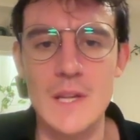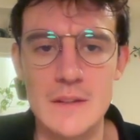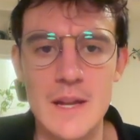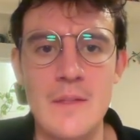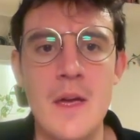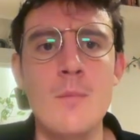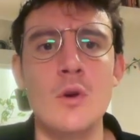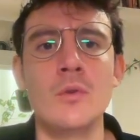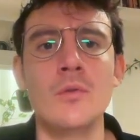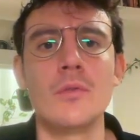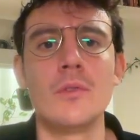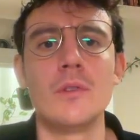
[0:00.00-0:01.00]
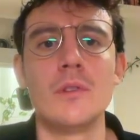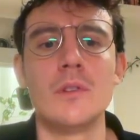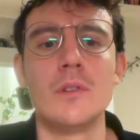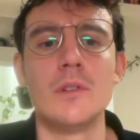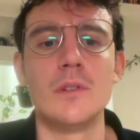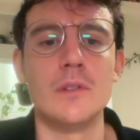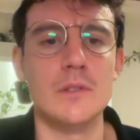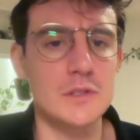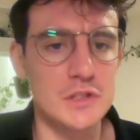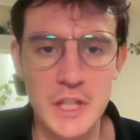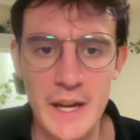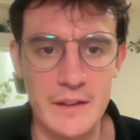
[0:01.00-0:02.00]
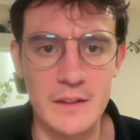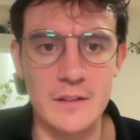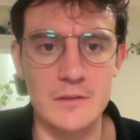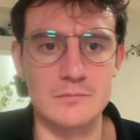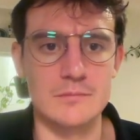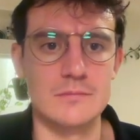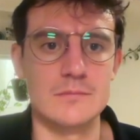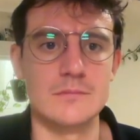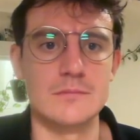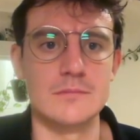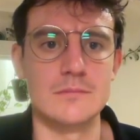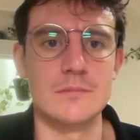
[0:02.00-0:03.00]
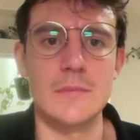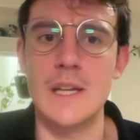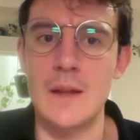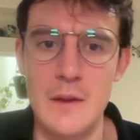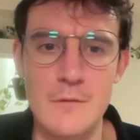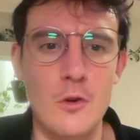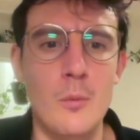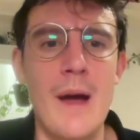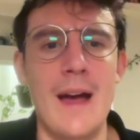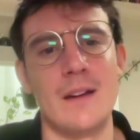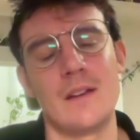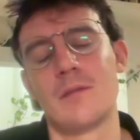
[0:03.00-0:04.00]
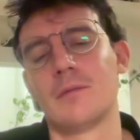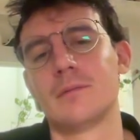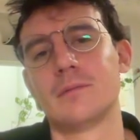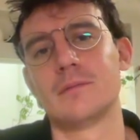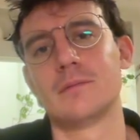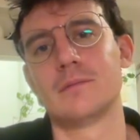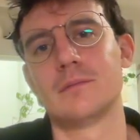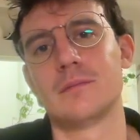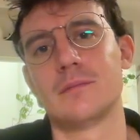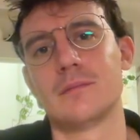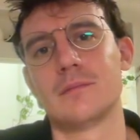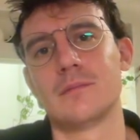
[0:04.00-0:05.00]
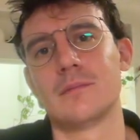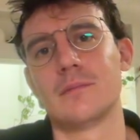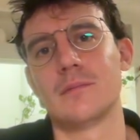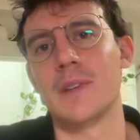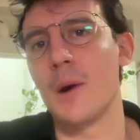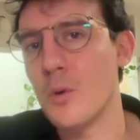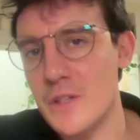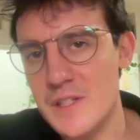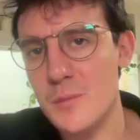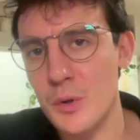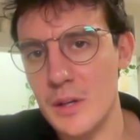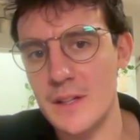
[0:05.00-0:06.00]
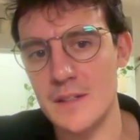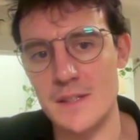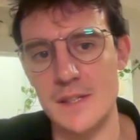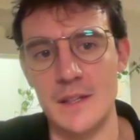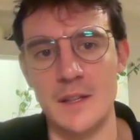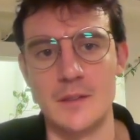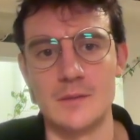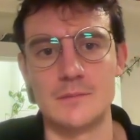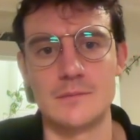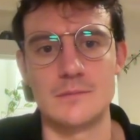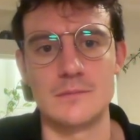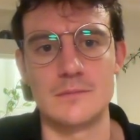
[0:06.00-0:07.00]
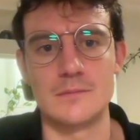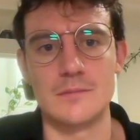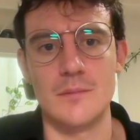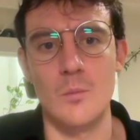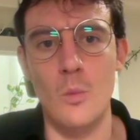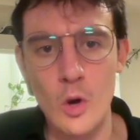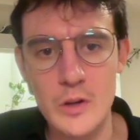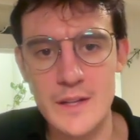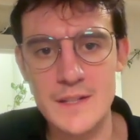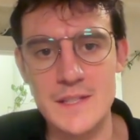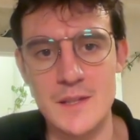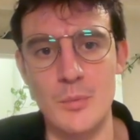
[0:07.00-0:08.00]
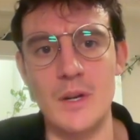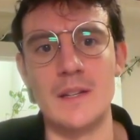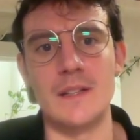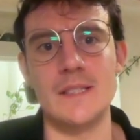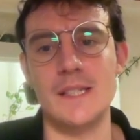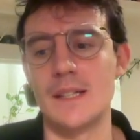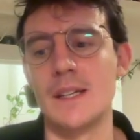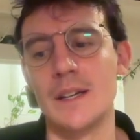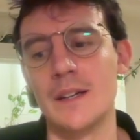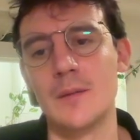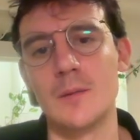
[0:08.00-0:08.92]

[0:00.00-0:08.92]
Now they move. Check. Now they fall back. Now what's the brilliancy? What is the brilliancy here?